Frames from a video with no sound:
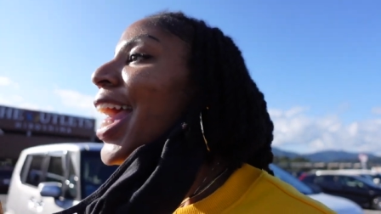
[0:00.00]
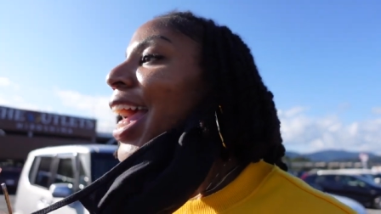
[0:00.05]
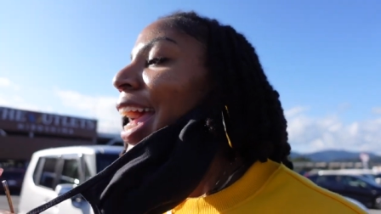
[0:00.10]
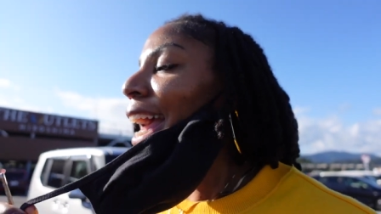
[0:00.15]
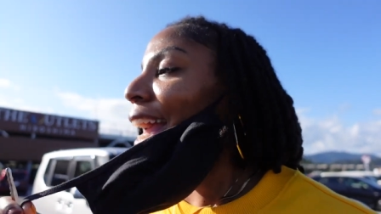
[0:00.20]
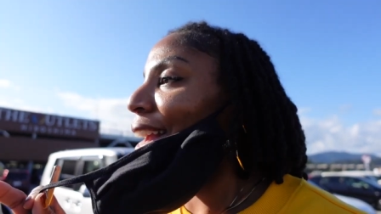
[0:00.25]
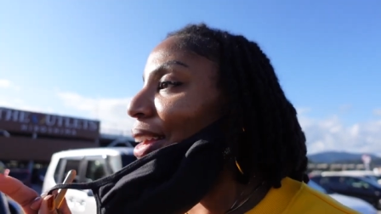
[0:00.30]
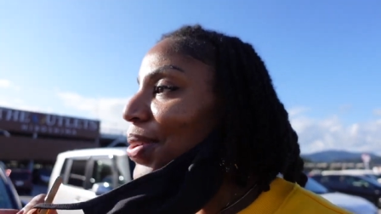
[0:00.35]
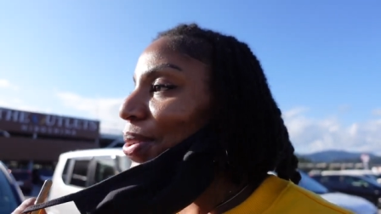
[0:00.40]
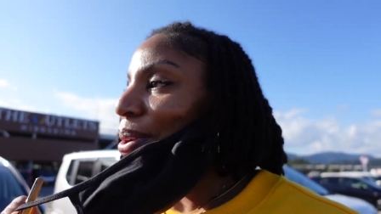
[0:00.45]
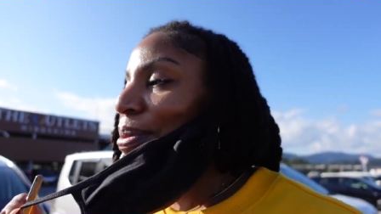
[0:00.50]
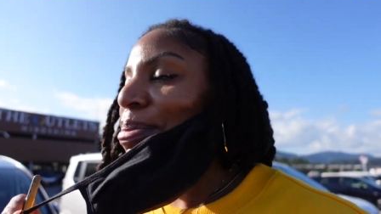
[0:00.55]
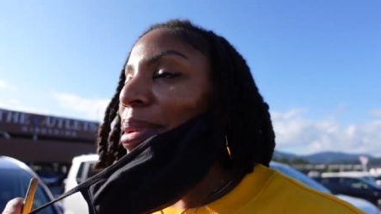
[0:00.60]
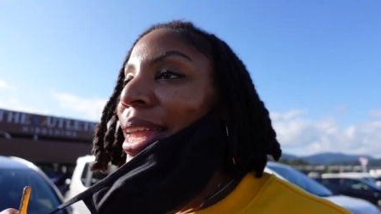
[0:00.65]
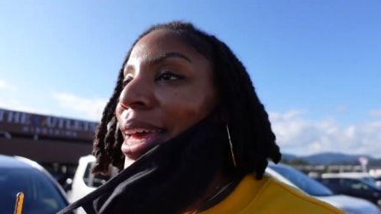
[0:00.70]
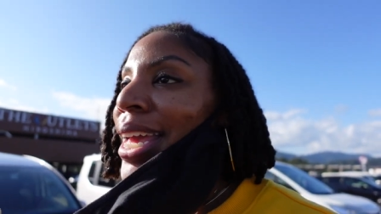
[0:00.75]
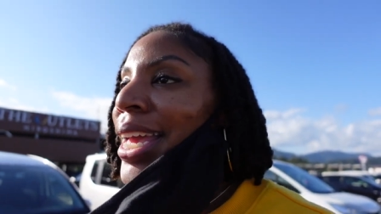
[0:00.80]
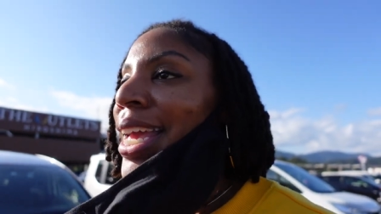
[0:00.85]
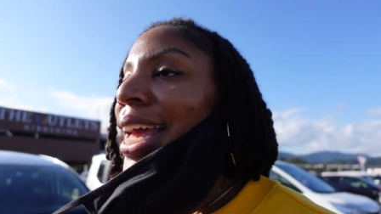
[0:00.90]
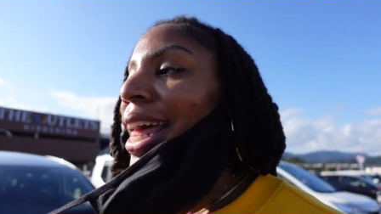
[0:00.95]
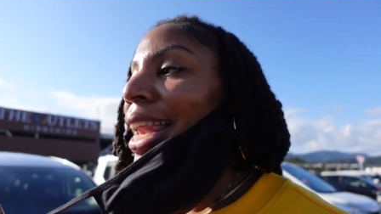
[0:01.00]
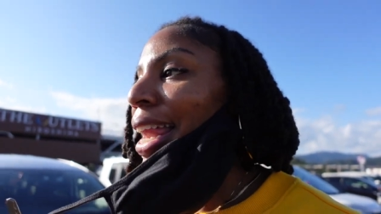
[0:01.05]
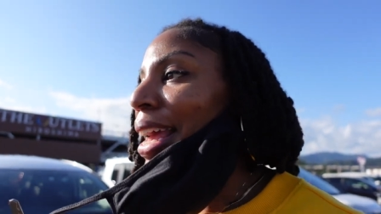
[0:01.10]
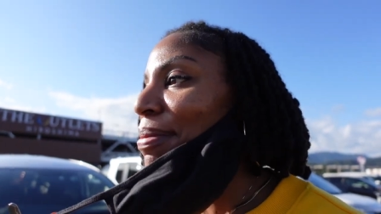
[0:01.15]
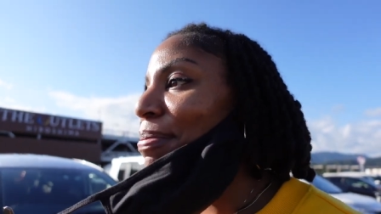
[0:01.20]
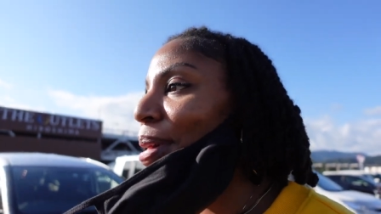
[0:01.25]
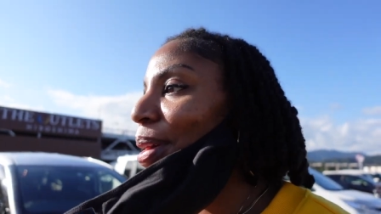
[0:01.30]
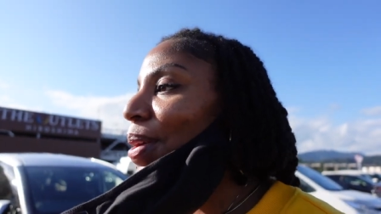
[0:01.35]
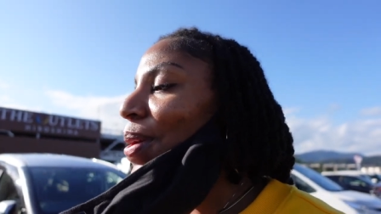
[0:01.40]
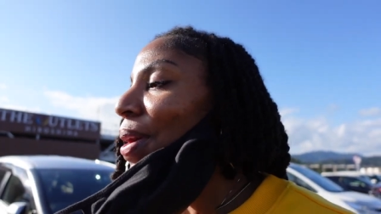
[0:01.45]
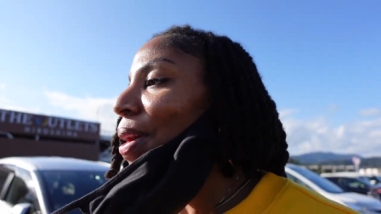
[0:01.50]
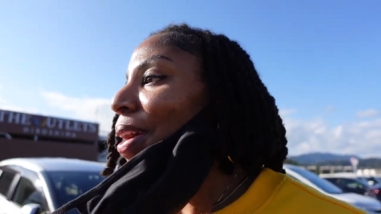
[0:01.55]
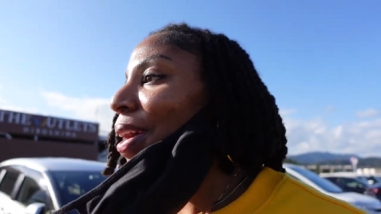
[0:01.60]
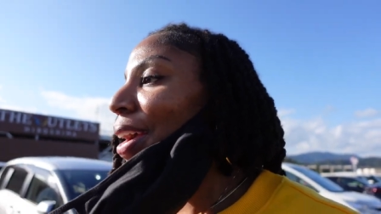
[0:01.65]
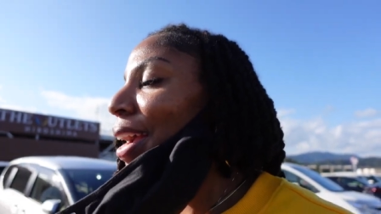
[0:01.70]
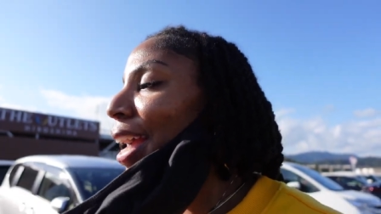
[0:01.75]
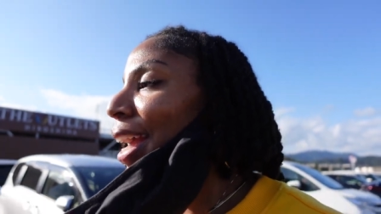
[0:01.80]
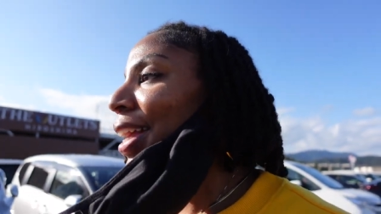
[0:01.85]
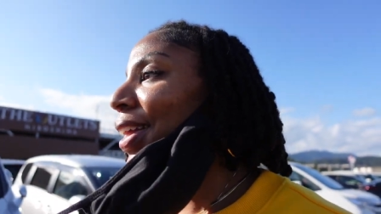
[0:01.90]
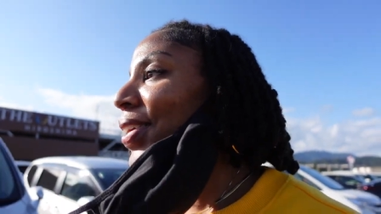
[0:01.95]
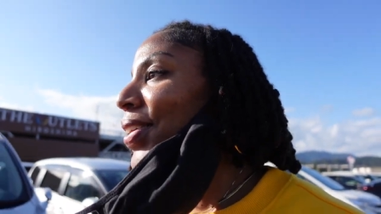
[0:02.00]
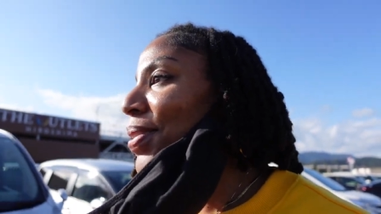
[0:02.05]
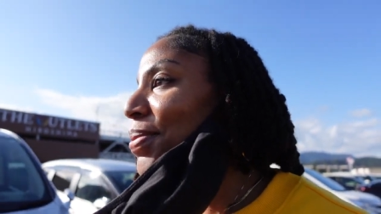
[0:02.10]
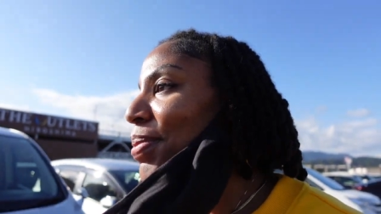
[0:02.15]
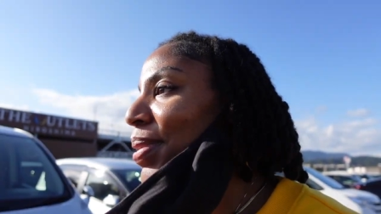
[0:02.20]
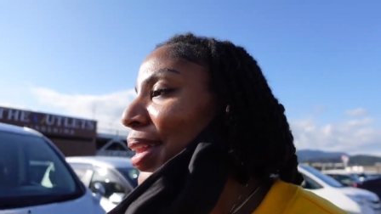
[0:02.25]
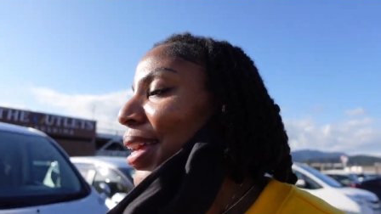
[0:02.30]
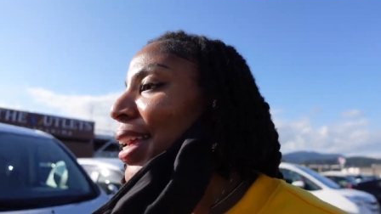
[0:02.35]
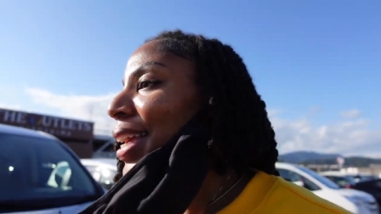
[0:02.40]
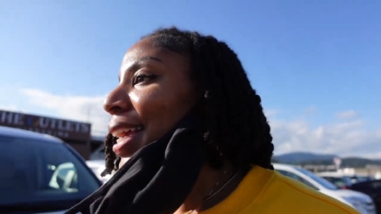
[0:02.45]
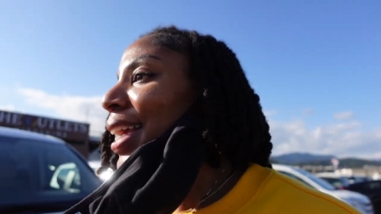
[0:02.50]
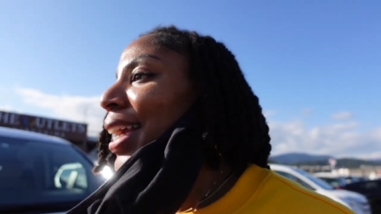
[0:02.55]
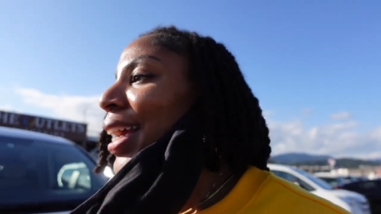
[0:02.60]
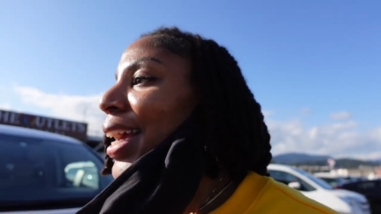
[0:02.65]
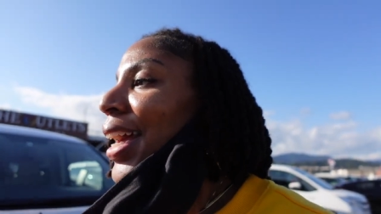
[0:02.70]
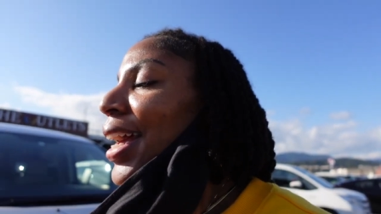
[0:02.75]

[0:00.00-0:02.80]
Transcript: I ain't gonna complain. I like my car. I ain't gonna complain.